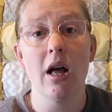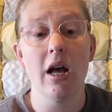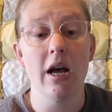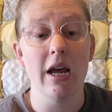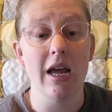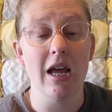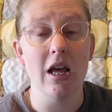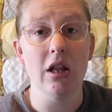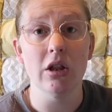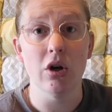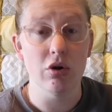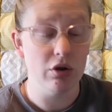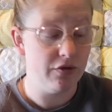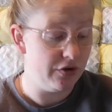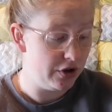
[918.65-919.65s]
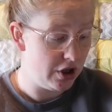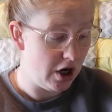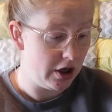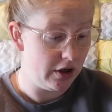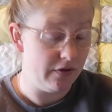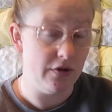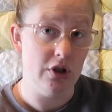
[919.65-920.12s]
a local
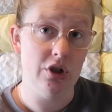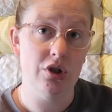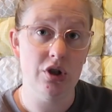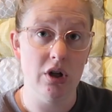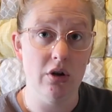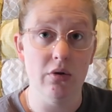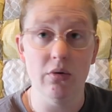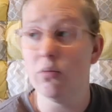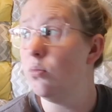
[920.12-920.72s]
photographer. So